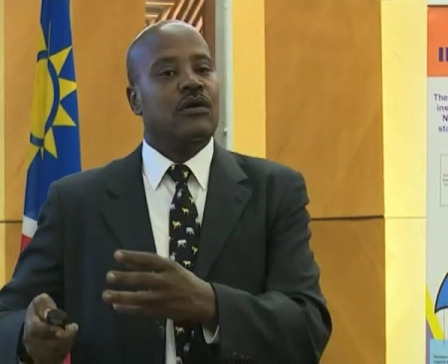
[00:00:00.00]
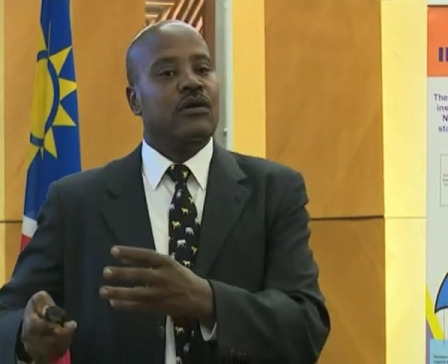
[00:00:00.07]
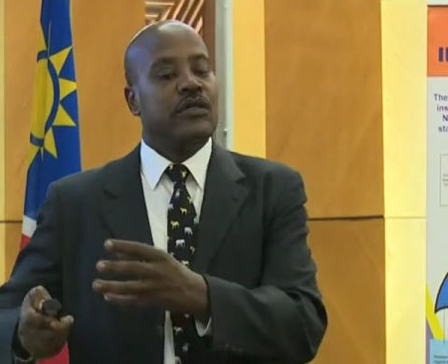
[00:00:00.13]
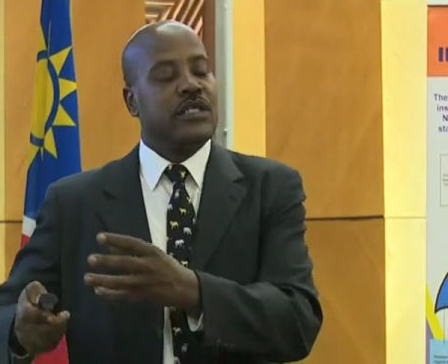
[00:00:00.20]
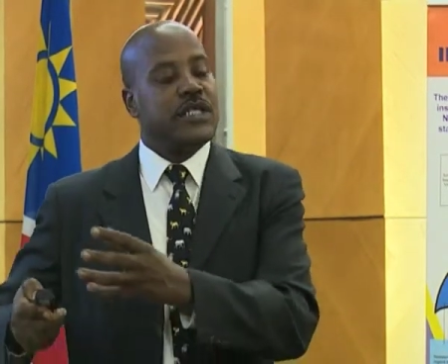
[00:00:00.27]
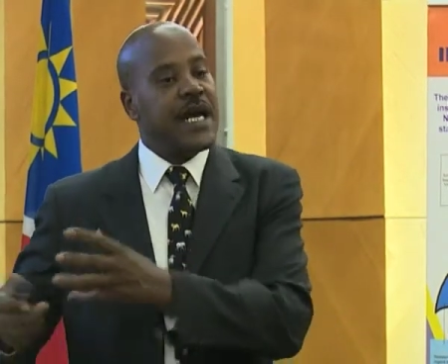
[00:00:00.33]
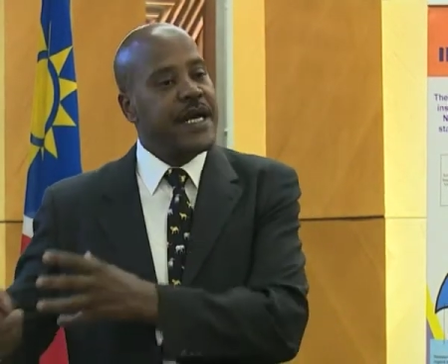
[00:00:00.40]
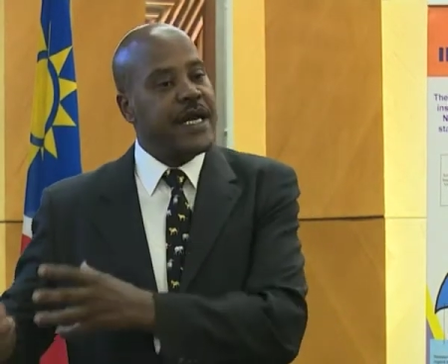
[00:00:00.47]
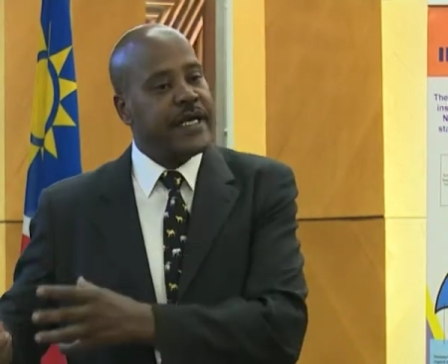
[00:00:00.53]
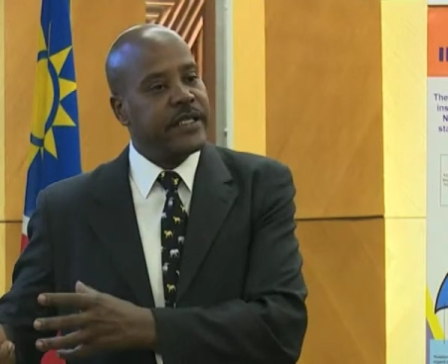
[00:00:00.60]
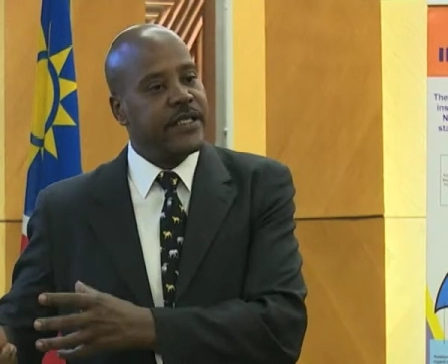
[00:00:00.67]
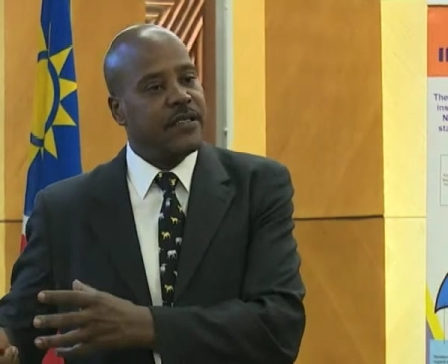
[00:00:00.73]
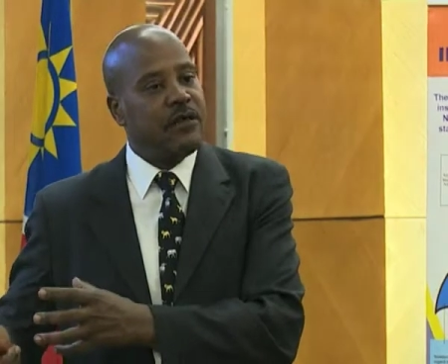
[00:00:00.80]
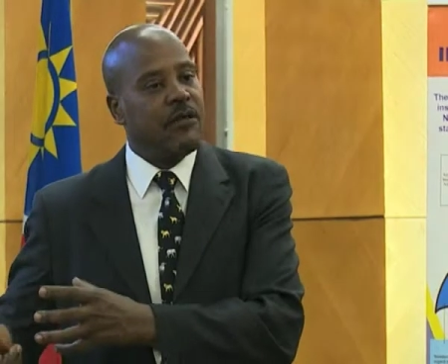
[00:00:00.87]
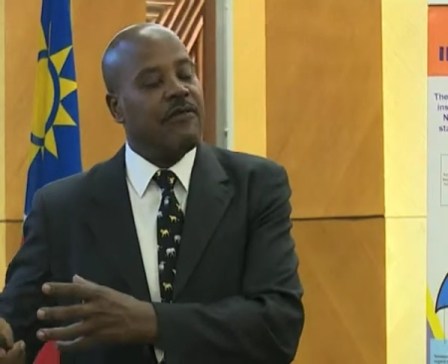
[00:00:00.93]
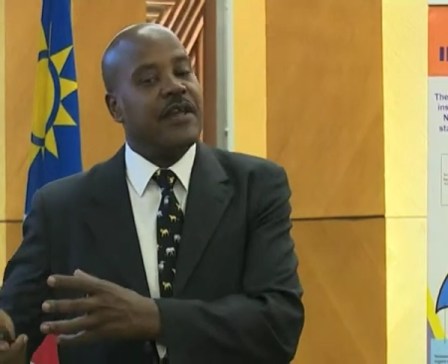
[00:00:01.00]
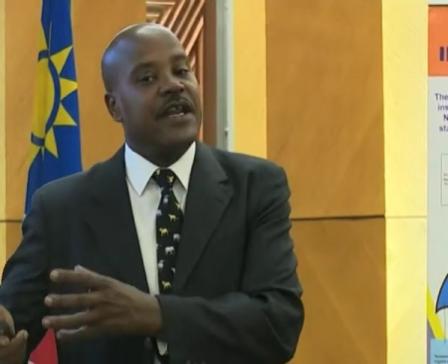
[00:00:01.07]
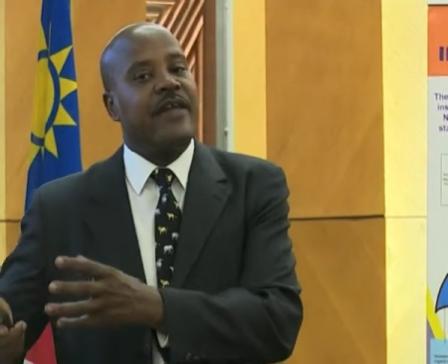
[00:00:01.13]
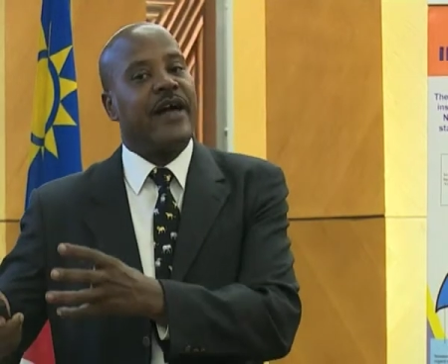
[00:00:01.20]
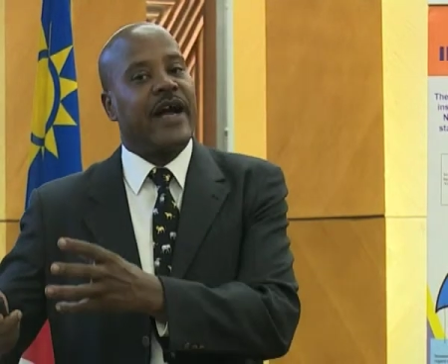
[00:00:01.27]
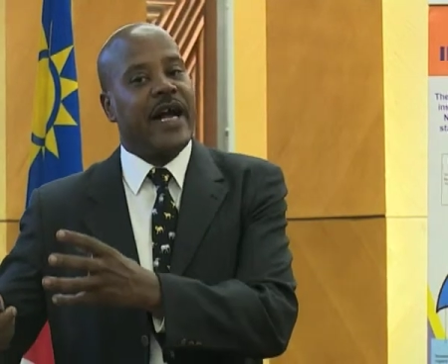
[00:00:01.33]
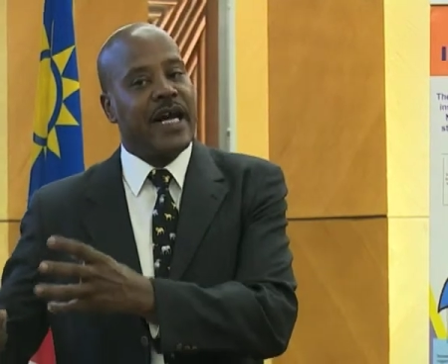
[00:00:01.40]
standards of
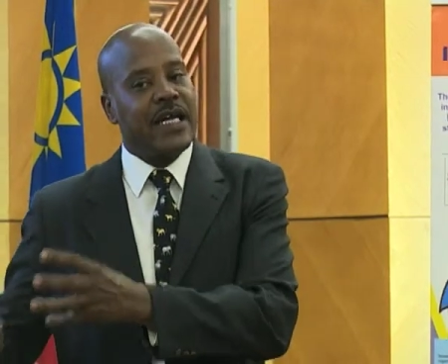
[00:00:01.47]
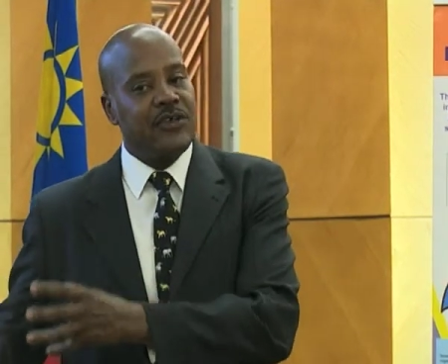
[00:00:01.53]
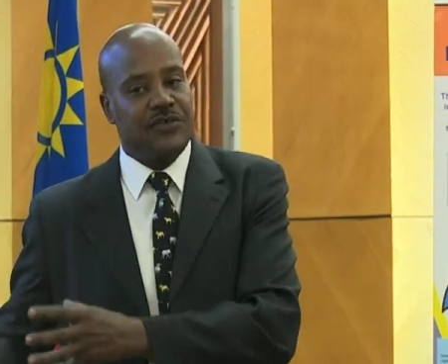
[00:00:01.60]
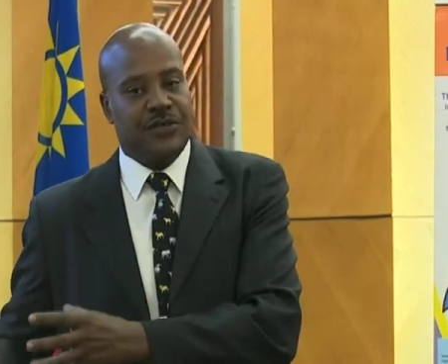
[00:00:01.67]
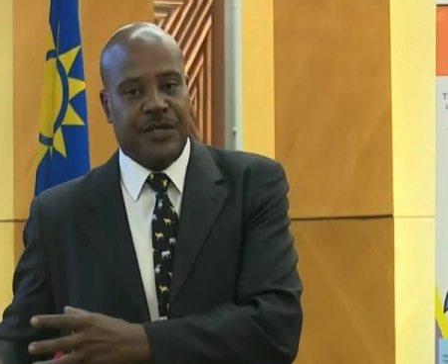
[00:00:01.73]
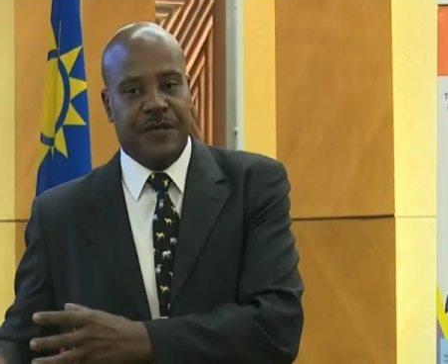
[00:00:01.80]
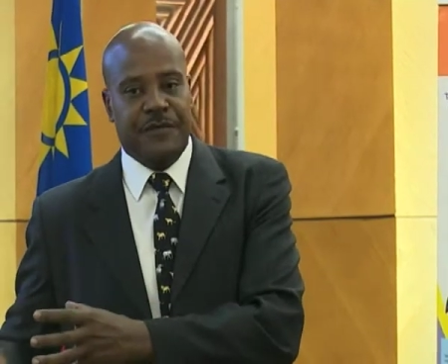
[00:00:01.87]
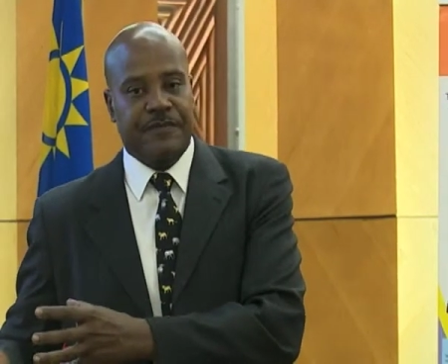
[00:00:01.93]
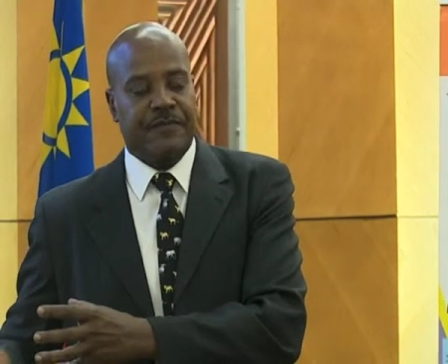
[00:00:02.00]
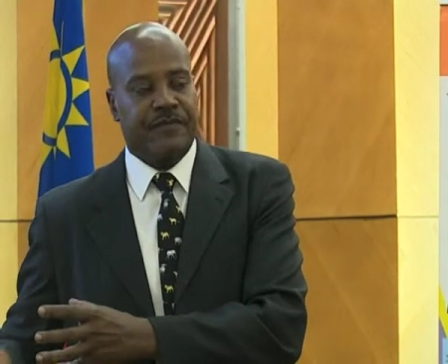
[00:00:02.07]
another country